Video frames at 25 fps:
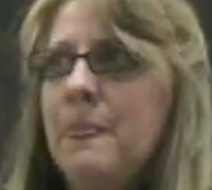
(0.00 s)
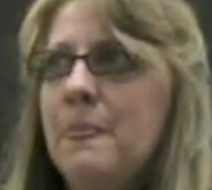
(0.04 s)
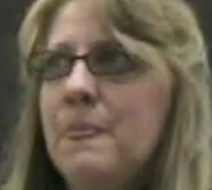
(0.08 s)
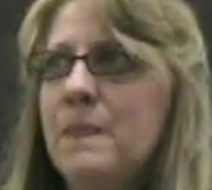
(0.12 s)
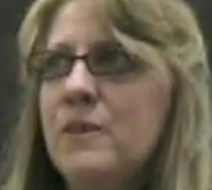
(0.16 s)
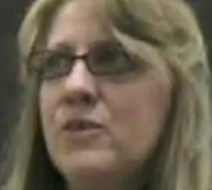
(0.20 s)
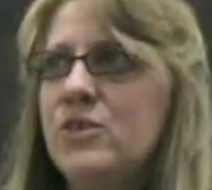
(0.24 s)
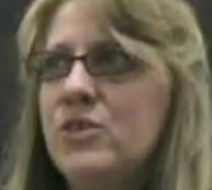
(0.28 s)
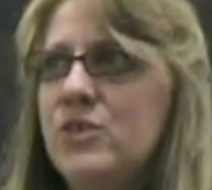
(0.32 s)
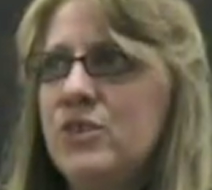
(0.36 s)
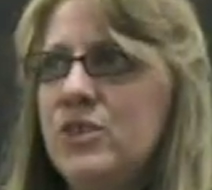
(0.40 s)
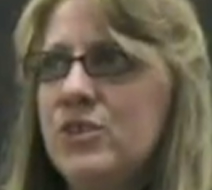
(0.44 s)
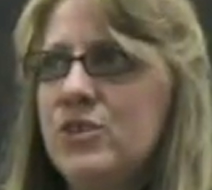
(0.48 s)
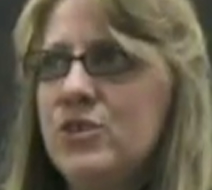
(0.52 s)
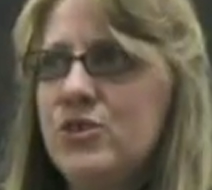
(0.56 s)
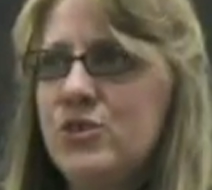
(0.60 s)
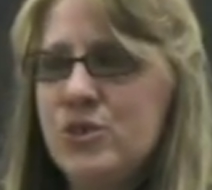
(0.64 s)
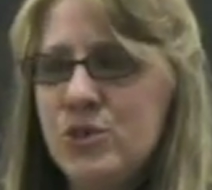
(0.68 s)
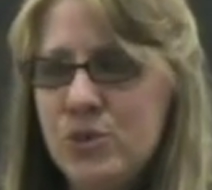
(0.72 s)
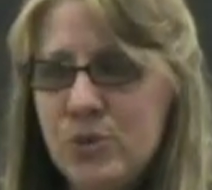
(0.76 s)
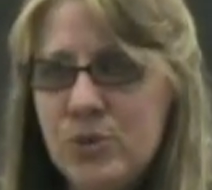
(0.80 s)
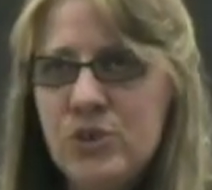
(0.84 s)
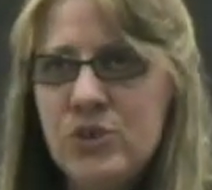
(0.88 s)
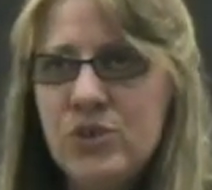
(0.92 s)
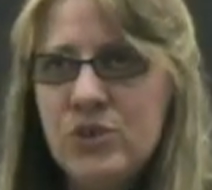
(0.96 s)
The
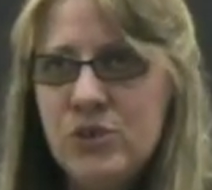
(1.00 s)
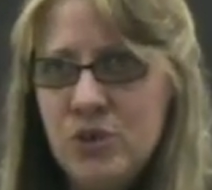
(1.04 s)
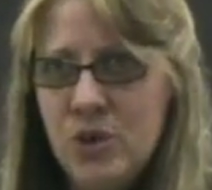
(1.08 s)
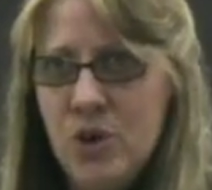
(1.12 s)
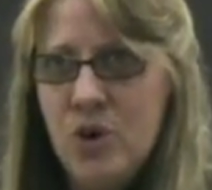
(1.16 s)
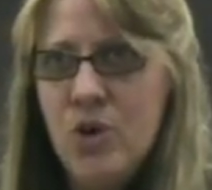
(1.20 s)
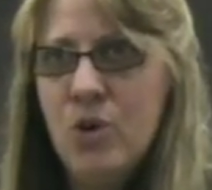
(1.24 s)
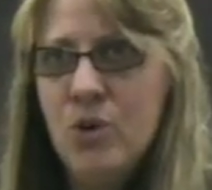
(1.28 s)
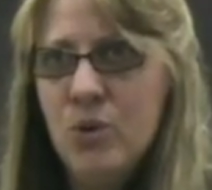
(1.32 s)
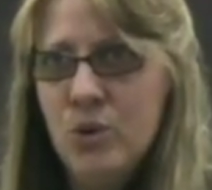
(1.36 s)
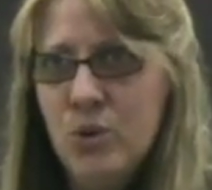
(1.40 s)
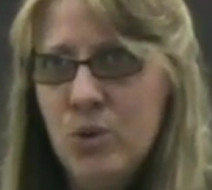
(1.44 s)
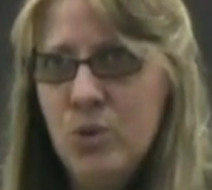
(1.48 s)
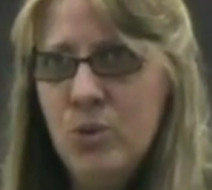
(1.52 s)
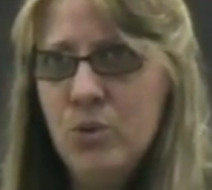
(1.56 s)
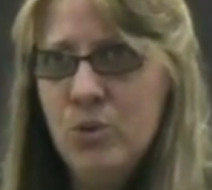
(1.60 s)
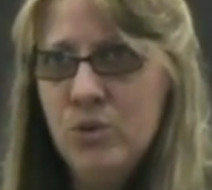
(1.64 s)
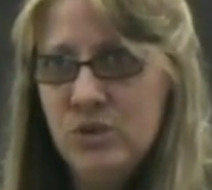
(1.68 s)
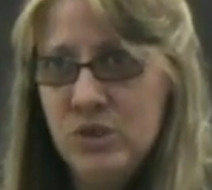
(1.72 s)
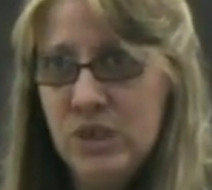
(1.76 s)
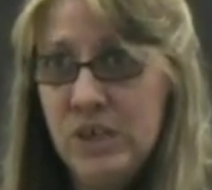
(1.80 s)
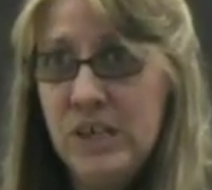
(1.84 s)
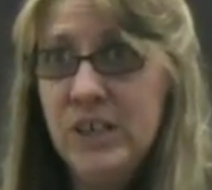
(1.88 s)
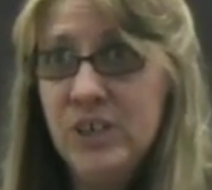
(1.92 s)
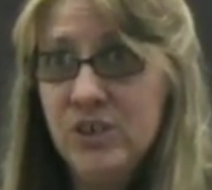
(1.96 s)
students know
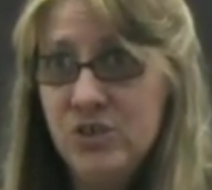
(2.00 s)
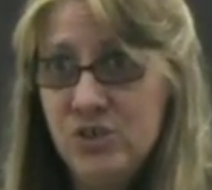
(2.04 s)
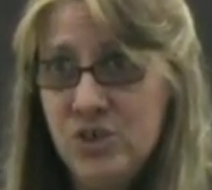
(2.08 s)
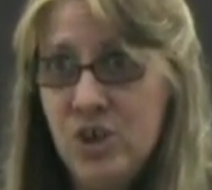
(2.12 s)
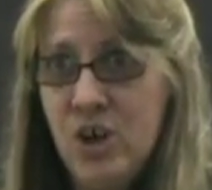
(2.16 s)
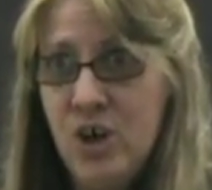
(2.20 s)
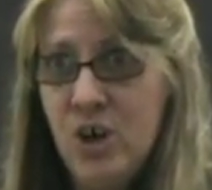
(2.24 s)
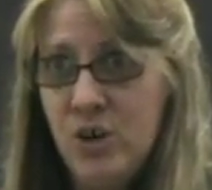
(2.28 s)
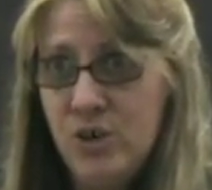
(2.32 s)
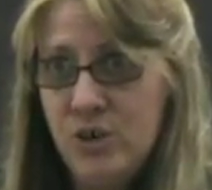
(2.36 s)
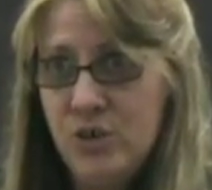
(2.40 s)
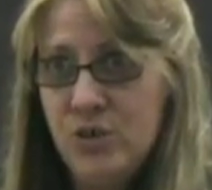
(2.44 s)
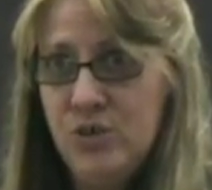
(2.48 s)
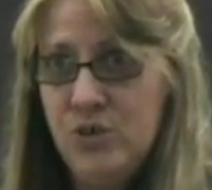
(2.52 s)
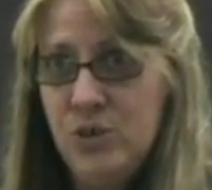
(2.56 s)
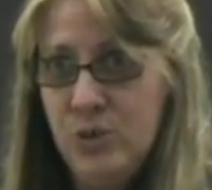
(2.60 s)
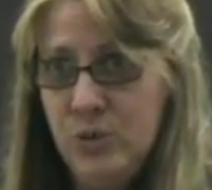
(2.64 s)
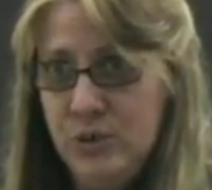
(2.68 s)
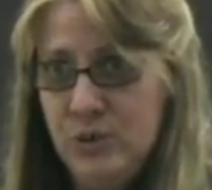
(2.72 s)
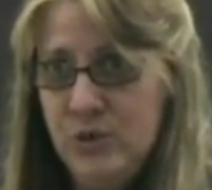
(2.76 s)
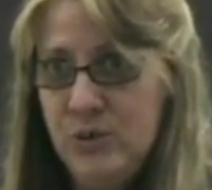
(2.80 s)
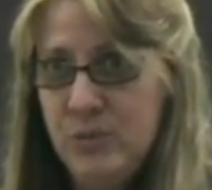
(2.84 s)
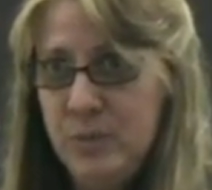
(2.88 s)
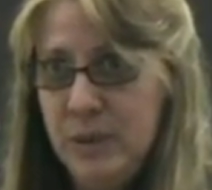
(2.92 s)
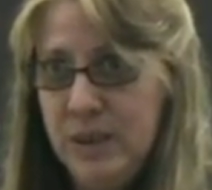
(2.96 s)
who's in charge,
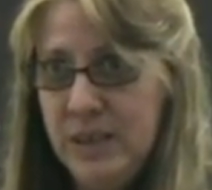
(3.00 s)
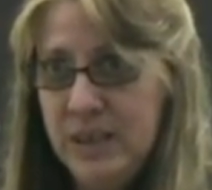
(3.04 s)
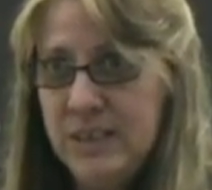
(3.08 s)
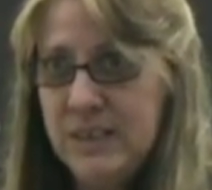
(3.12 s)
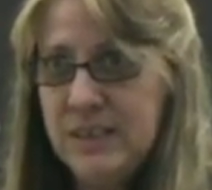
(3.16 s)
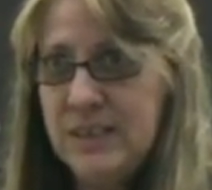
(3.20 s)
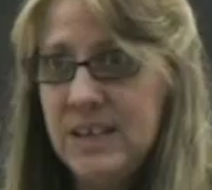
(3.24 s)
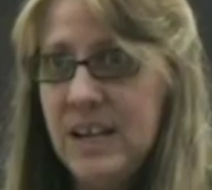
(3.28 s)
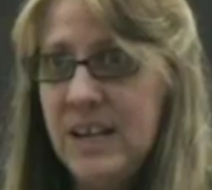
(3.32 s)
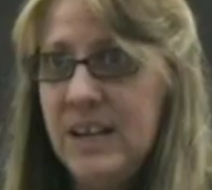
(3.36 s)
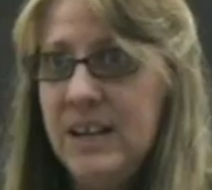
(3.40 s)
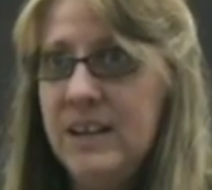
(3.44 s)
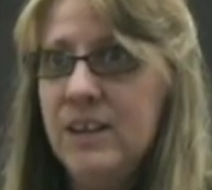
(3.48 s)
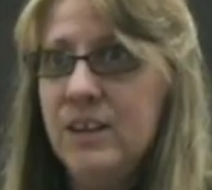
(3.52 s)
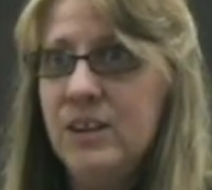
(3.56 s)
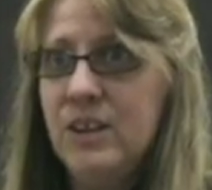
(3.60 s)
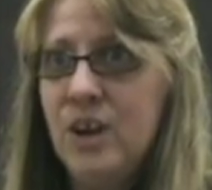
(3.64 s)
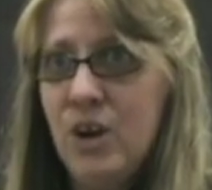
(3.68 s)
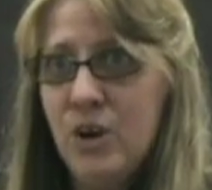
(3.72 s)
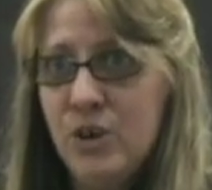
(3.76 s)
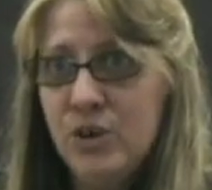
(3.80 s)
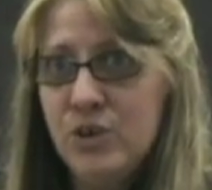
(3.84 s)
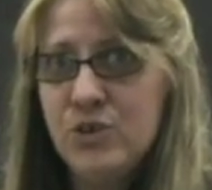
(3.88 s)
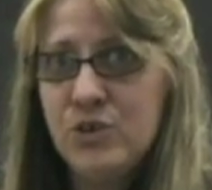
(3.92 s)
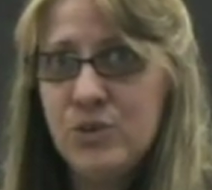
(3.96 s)
so to speak, and in a
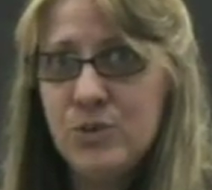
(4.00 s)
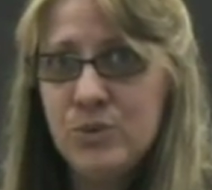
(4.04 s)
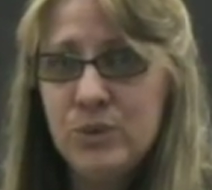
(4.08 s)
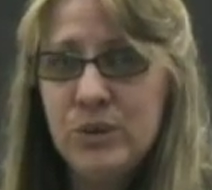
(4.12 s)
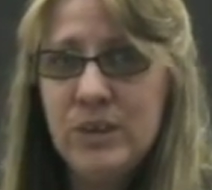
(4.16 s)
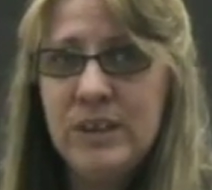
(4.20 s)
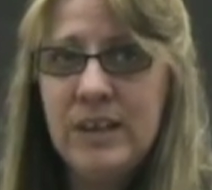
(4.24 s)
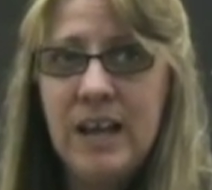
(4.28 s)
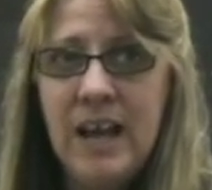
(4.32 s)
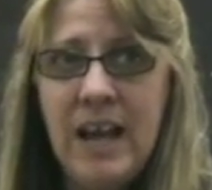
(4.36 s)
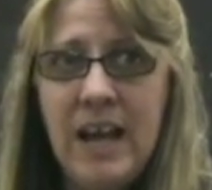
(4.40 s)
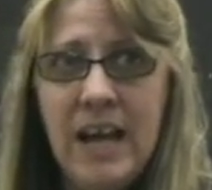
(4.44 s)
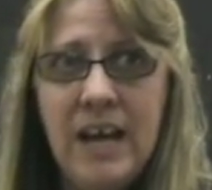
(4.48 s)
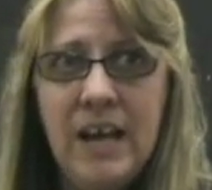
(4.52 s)
large school